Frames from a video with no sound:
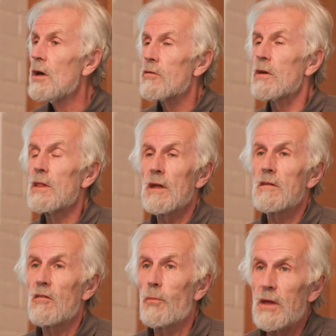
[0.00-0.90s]
So in
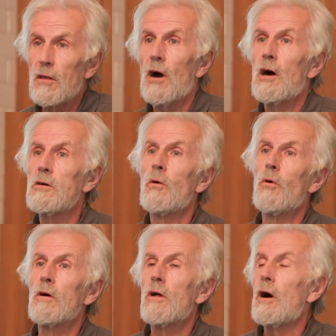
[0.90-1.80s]
that respect, our,
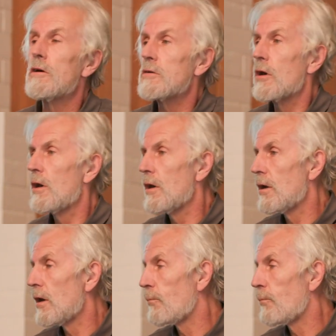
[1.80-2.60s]
well, our uh,